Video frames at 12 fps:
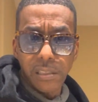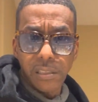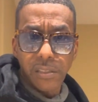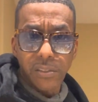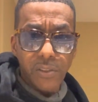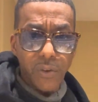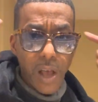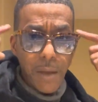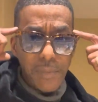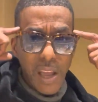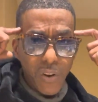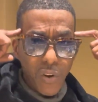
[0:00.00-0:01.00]
So
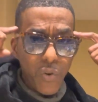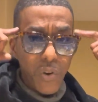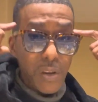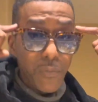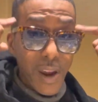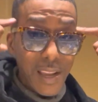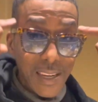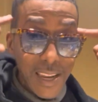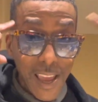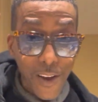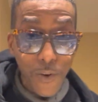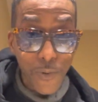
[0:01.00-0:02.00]
I'm not going right
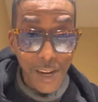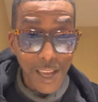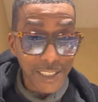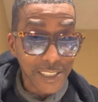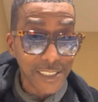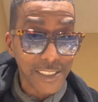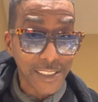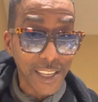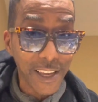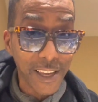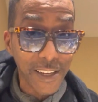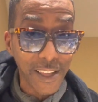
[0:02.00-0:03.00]
now what I just
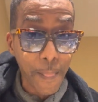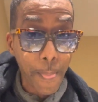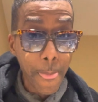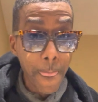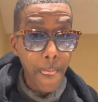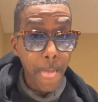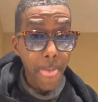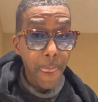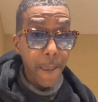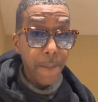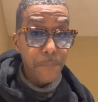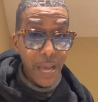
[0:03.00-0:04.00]
said
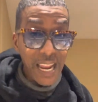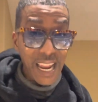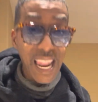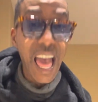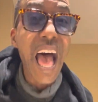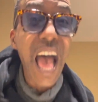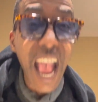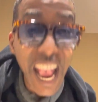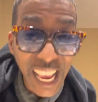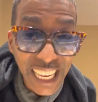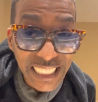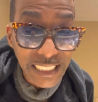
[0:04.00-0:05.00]
by
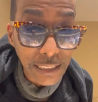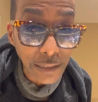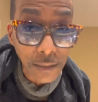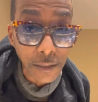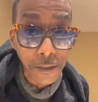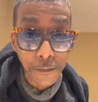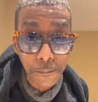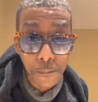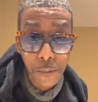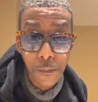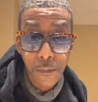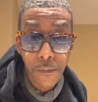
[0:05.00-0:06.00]
lines.
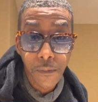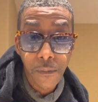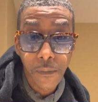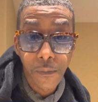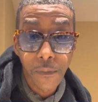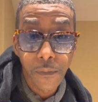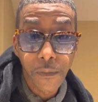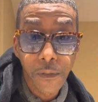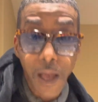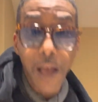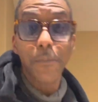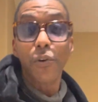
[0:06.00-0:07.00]

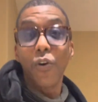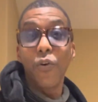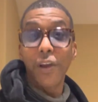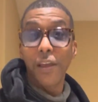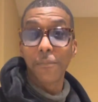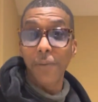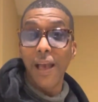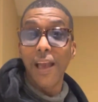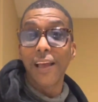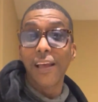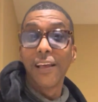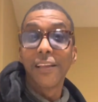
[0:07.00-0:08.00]
I'm going
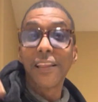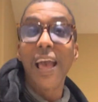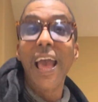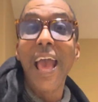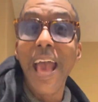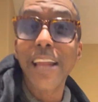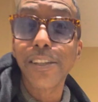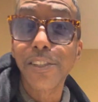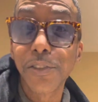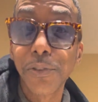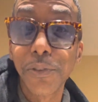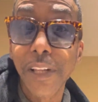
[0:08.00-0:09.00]
by the
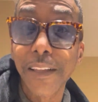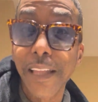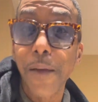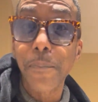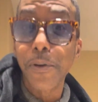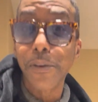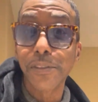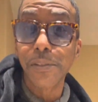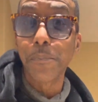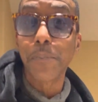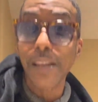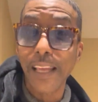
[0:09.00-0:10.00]
attitude that
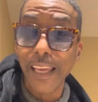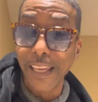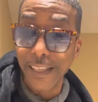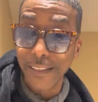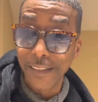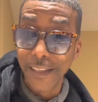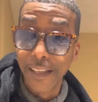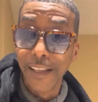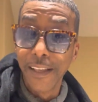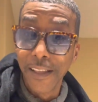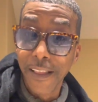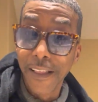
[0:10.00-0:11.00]
person plays
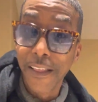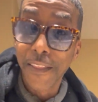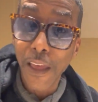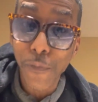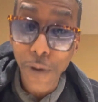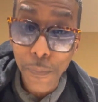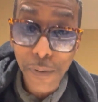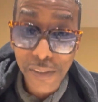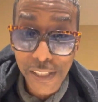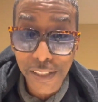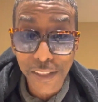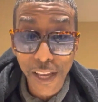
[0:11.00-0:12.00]
that
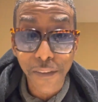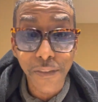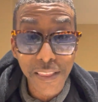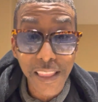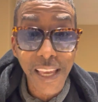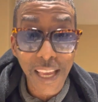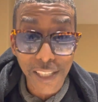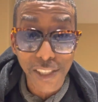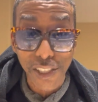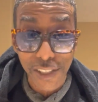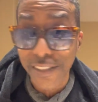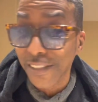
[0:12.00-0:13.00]
represents everything I
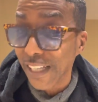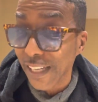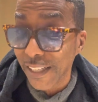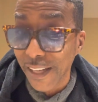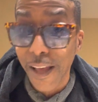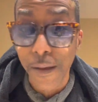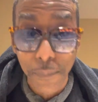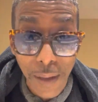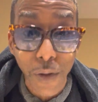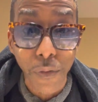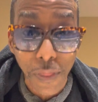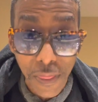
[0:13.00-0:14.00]
just said
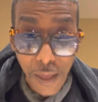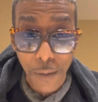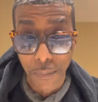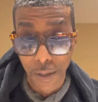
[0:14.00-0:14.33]
about them.